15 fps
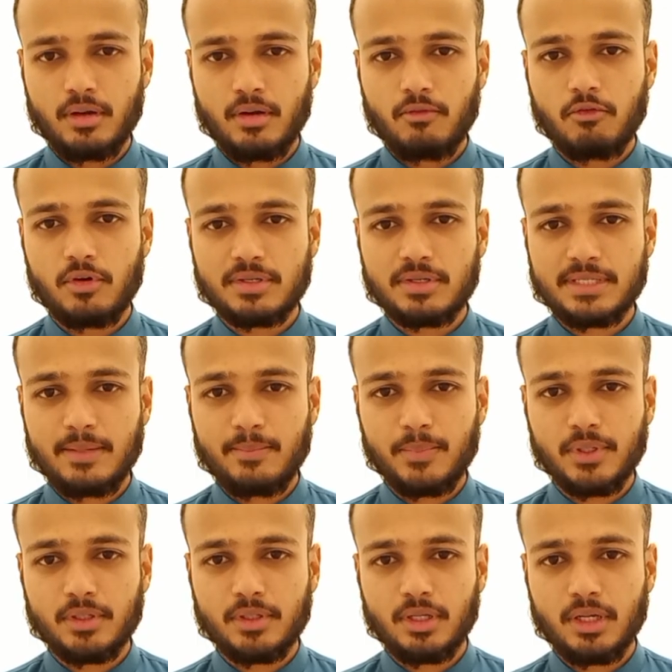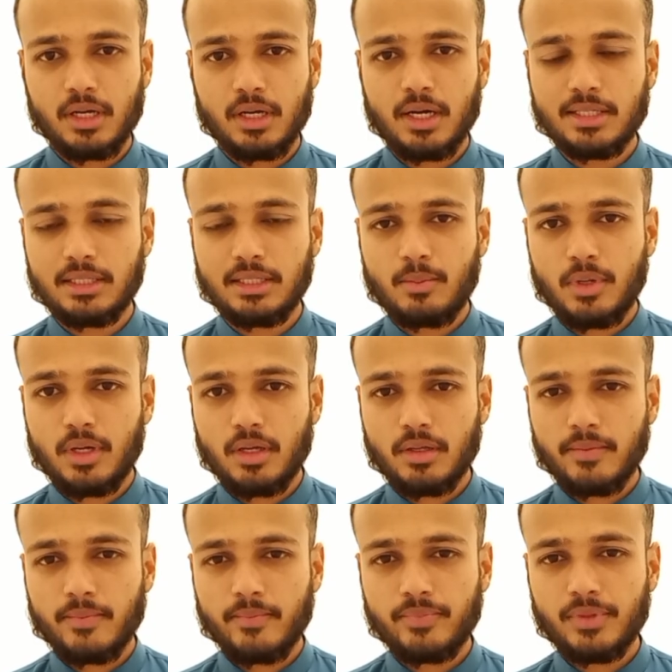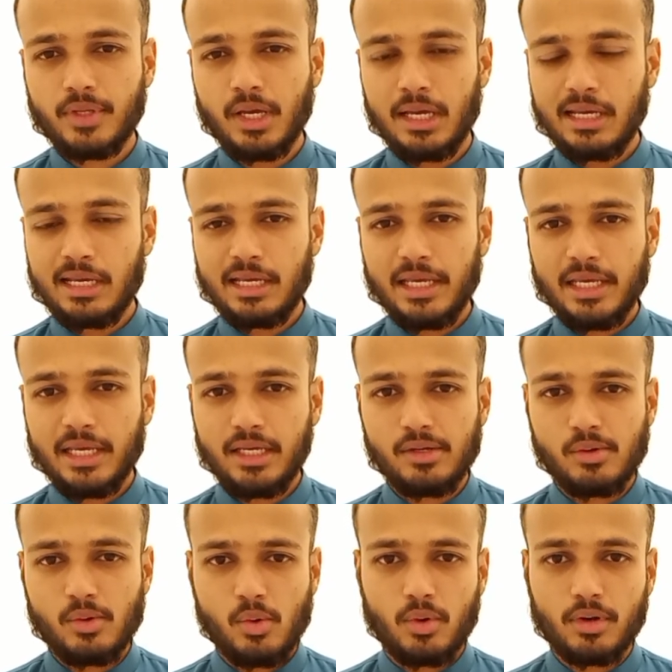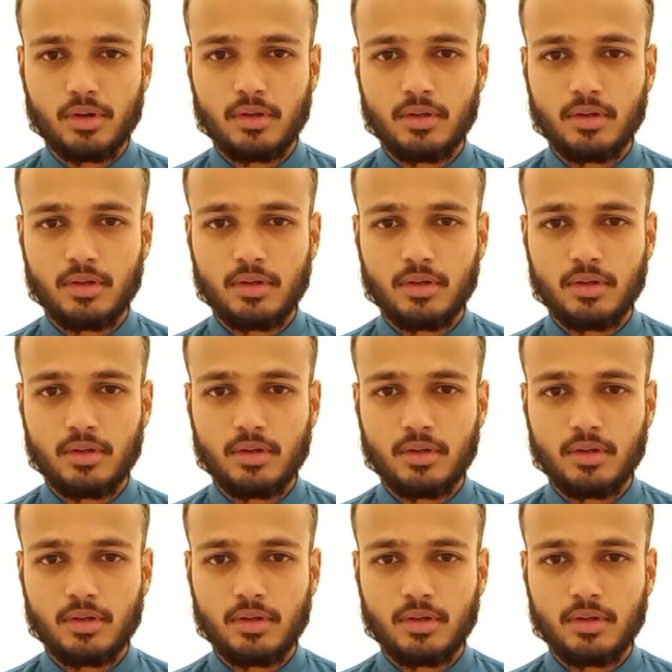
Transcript: For example, kataba, he wrote.